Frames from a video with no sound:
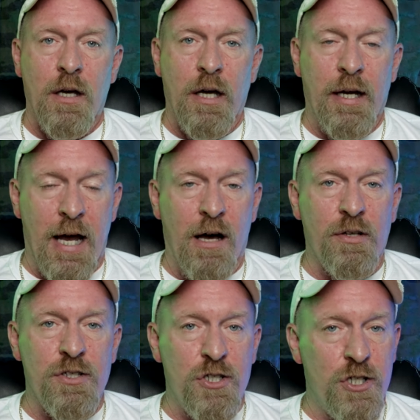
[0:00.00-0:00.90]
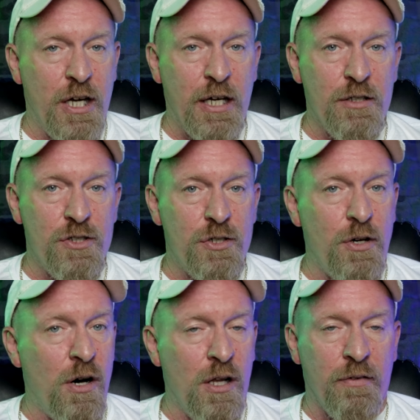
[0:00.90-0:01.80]
and how it's changed
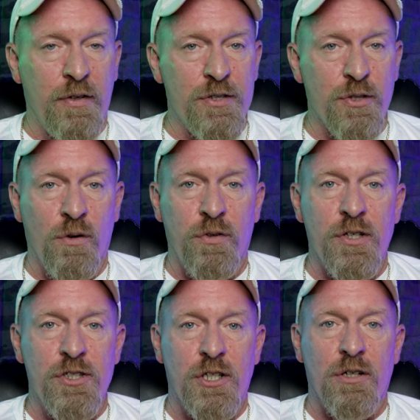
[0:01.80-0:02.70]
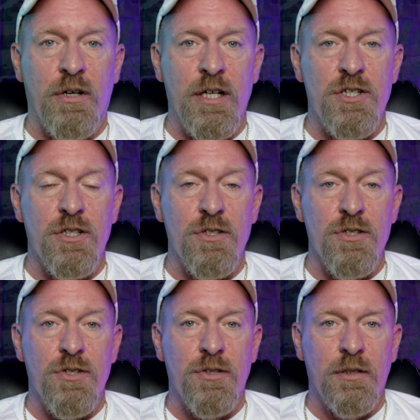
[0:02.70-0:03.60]
all of us over the
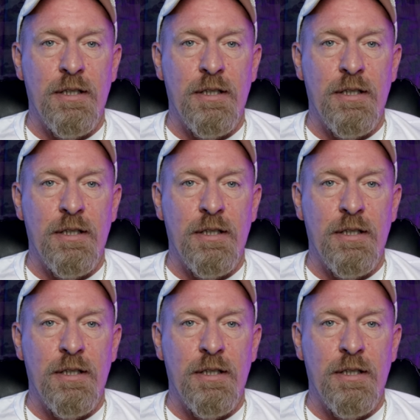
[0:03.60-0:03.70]
generations.